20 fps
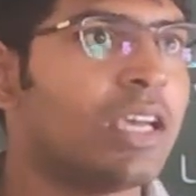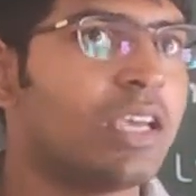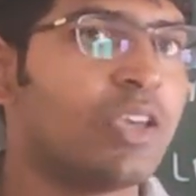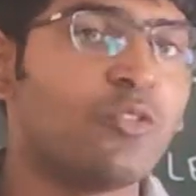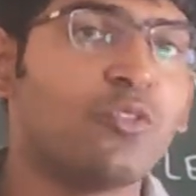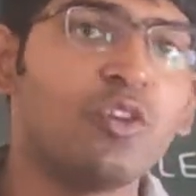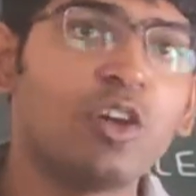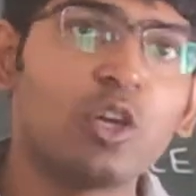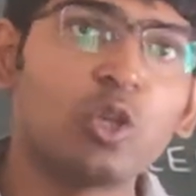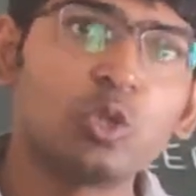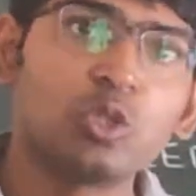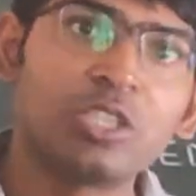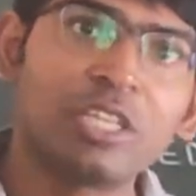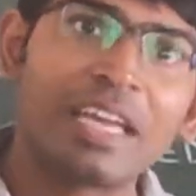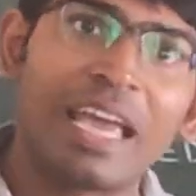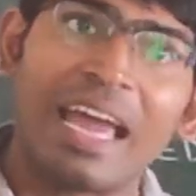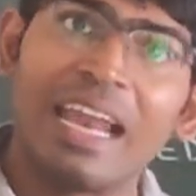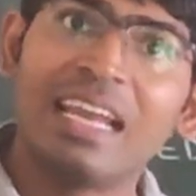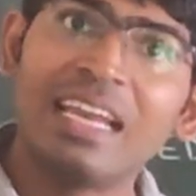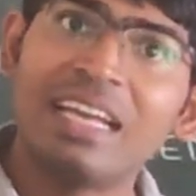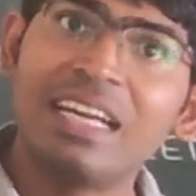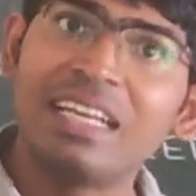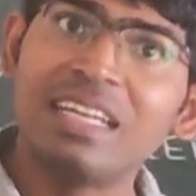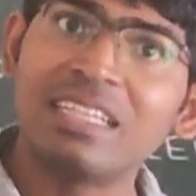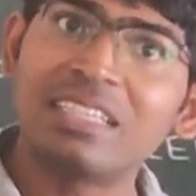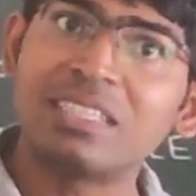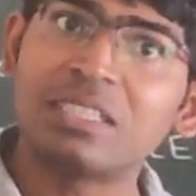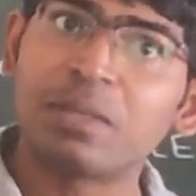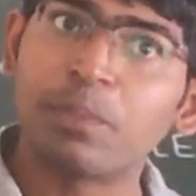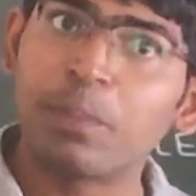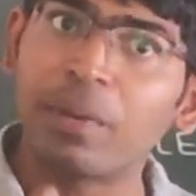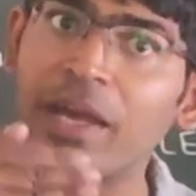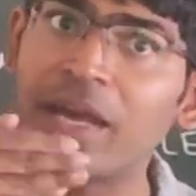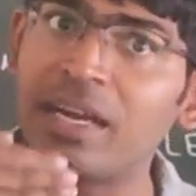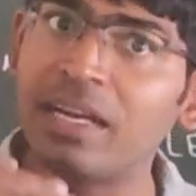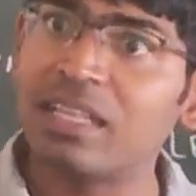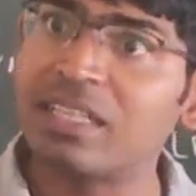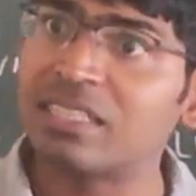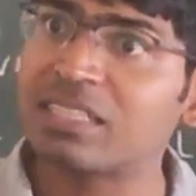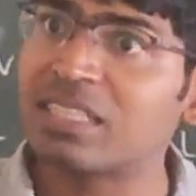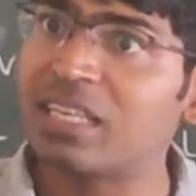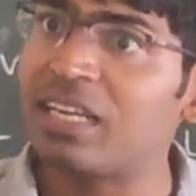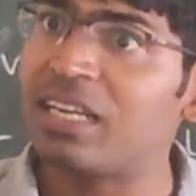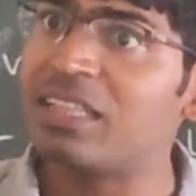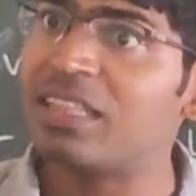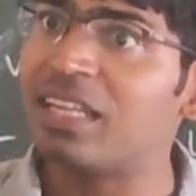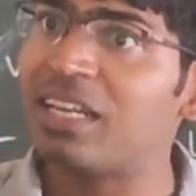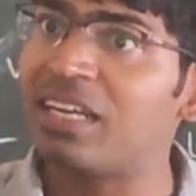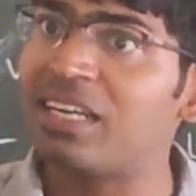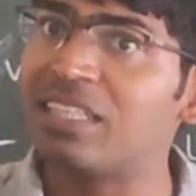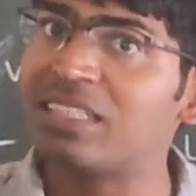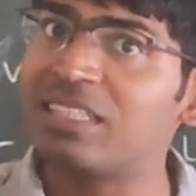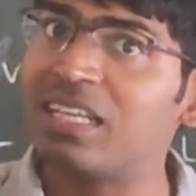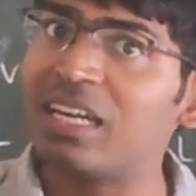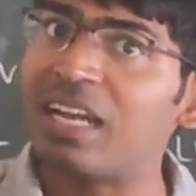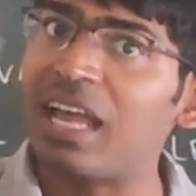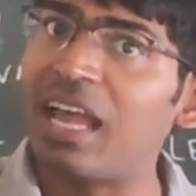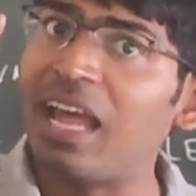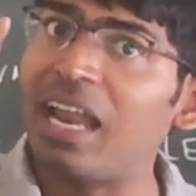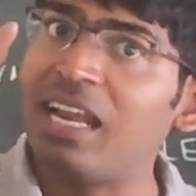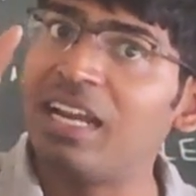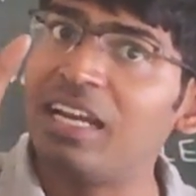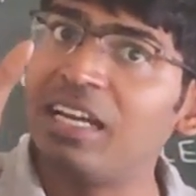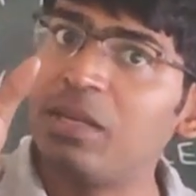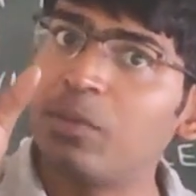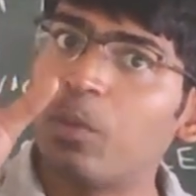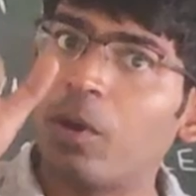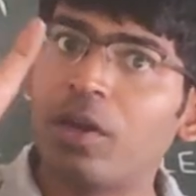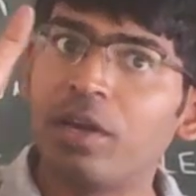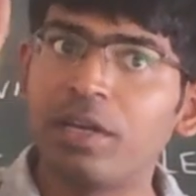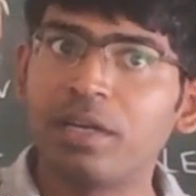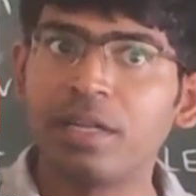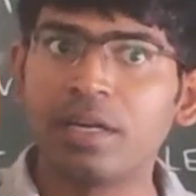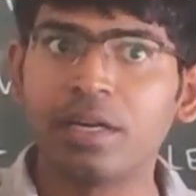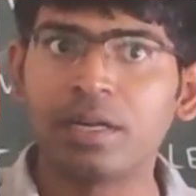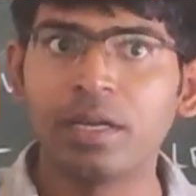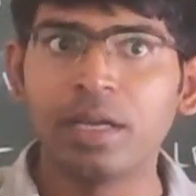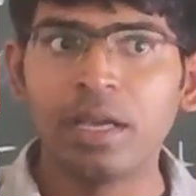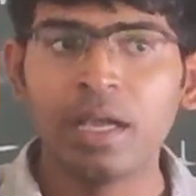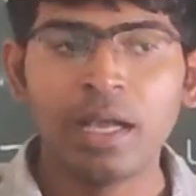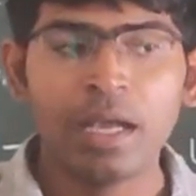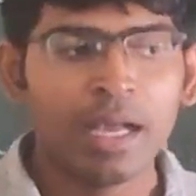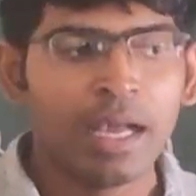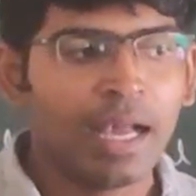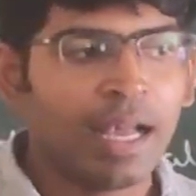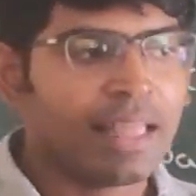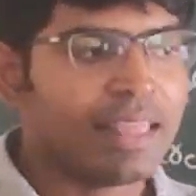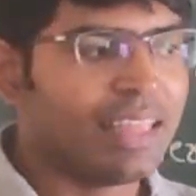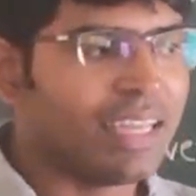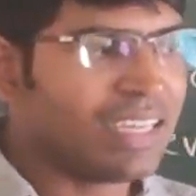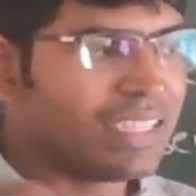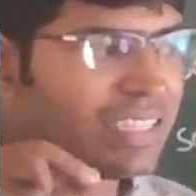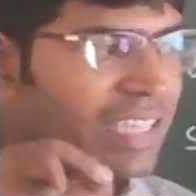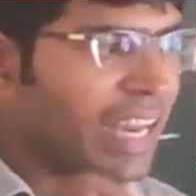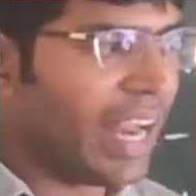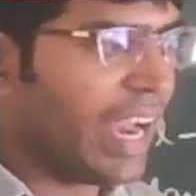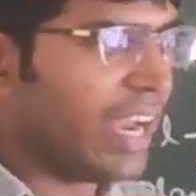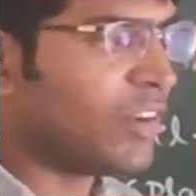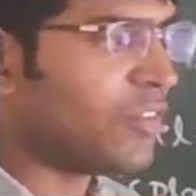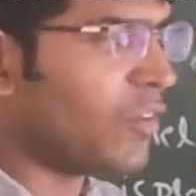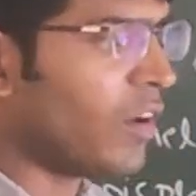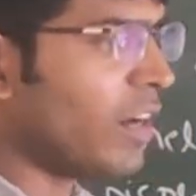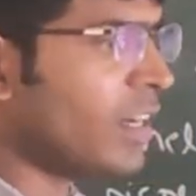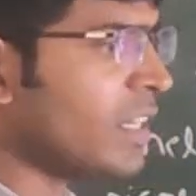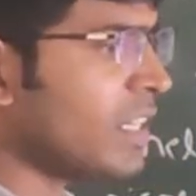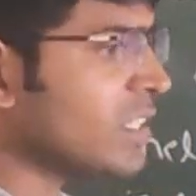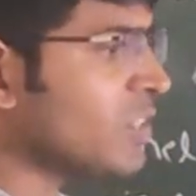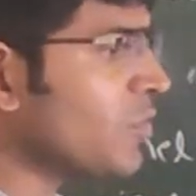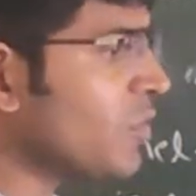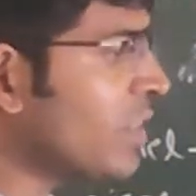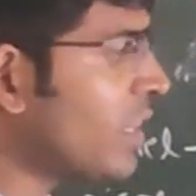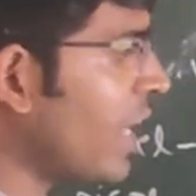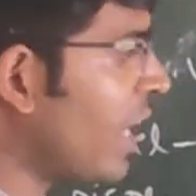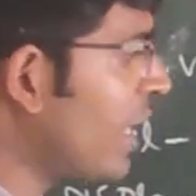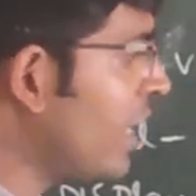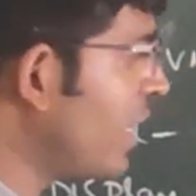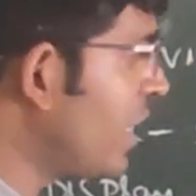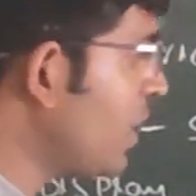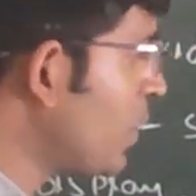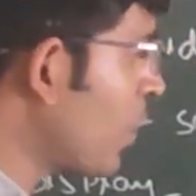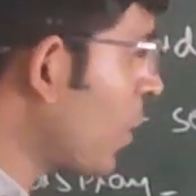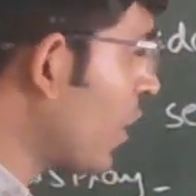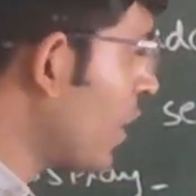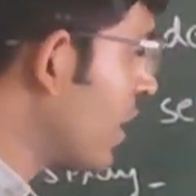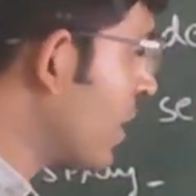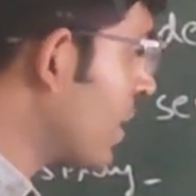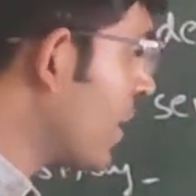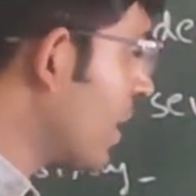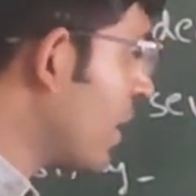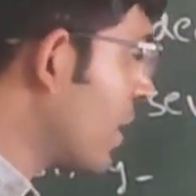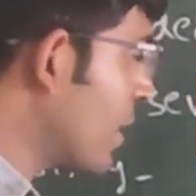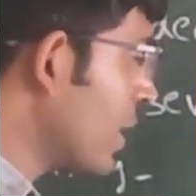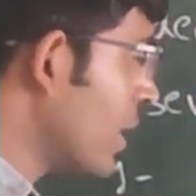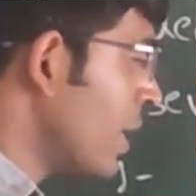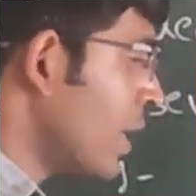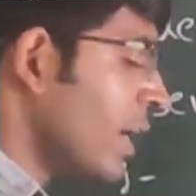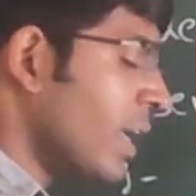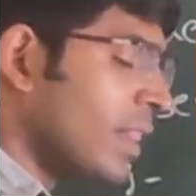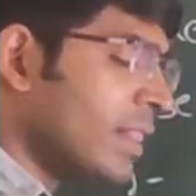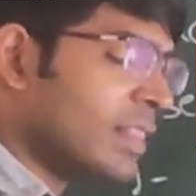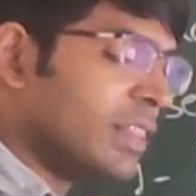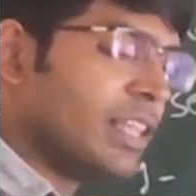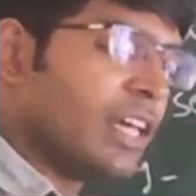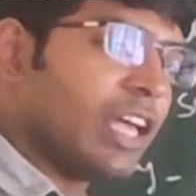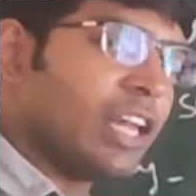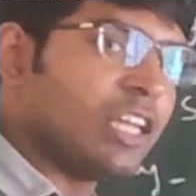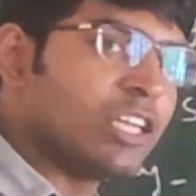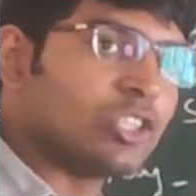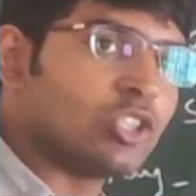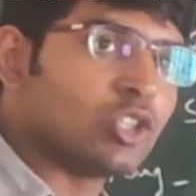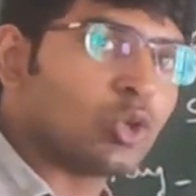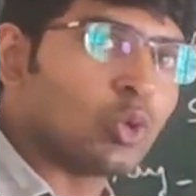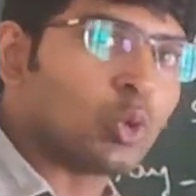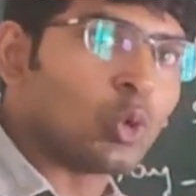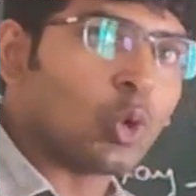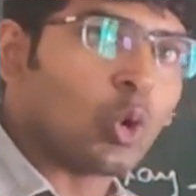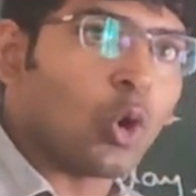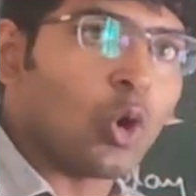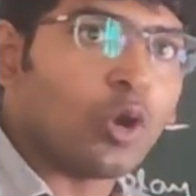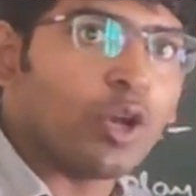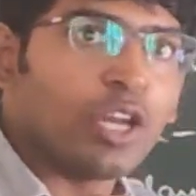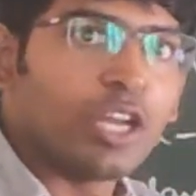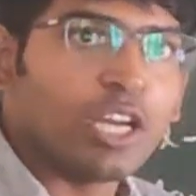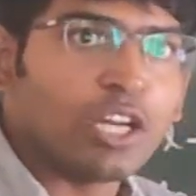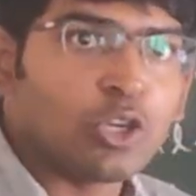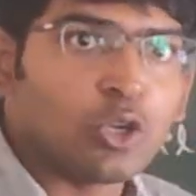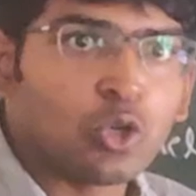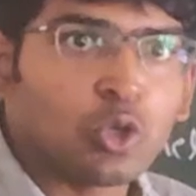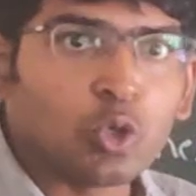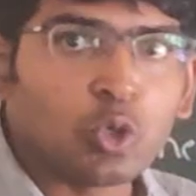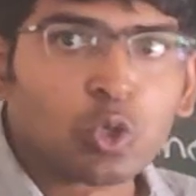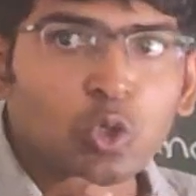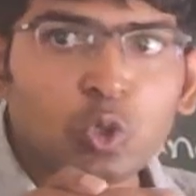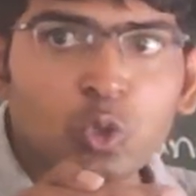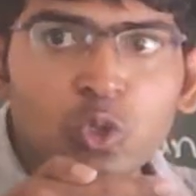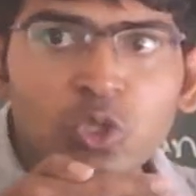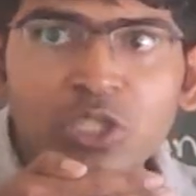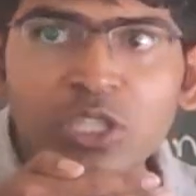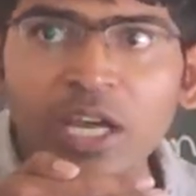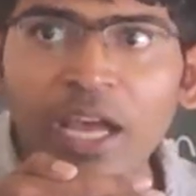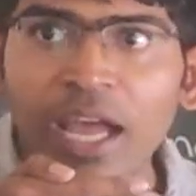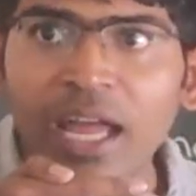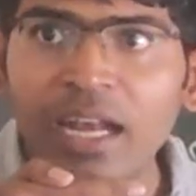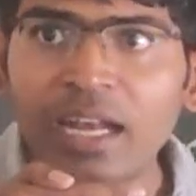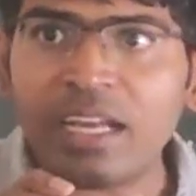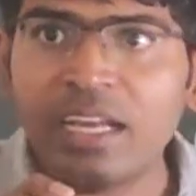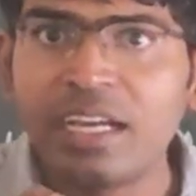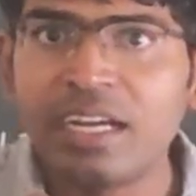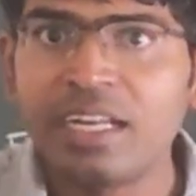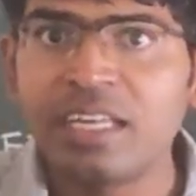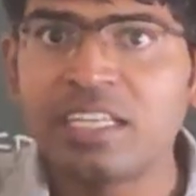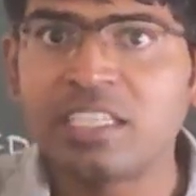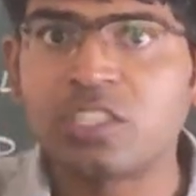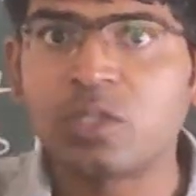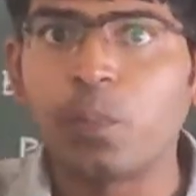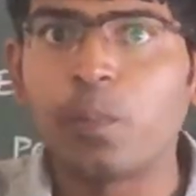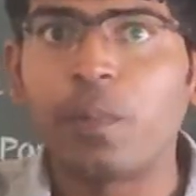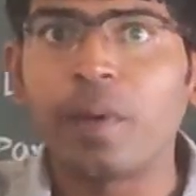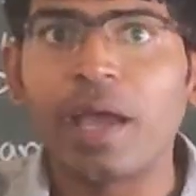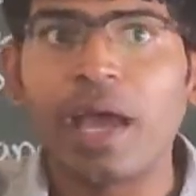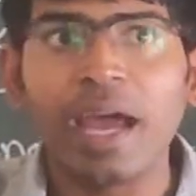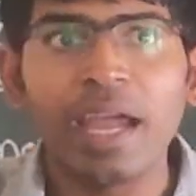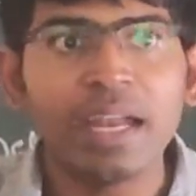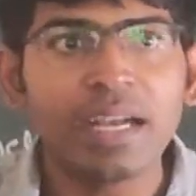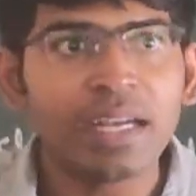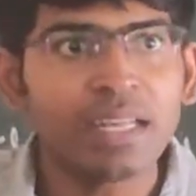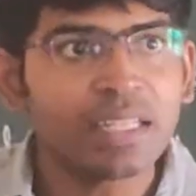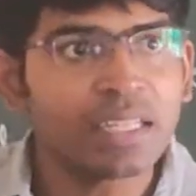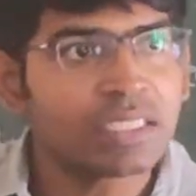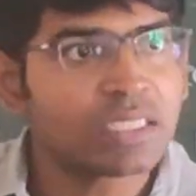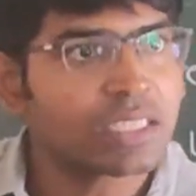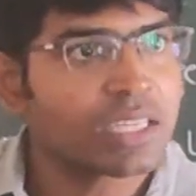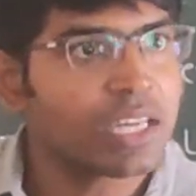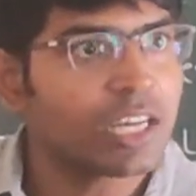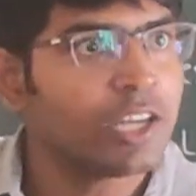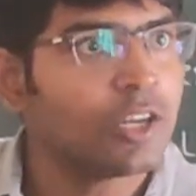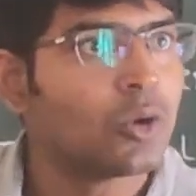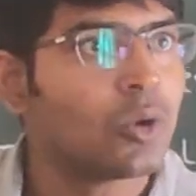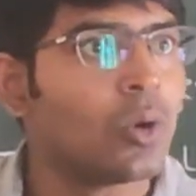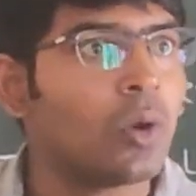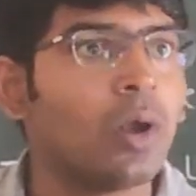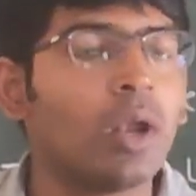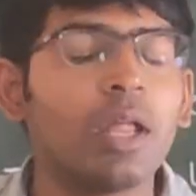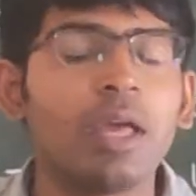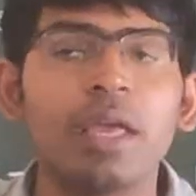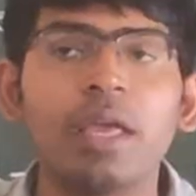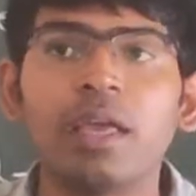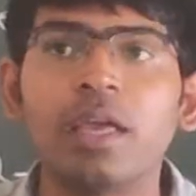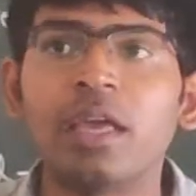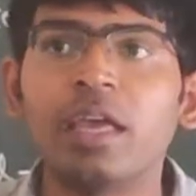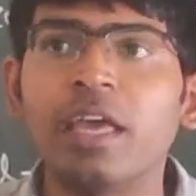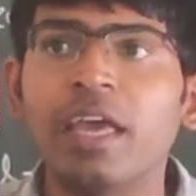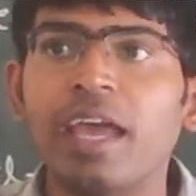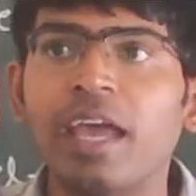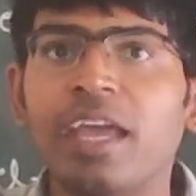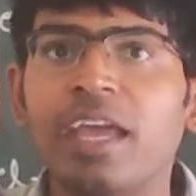If we are using LEDs behind the screen, then it is an LED monitor. There is an advantage with the LED monitor. There is no need to use the LEDs behind the screen only.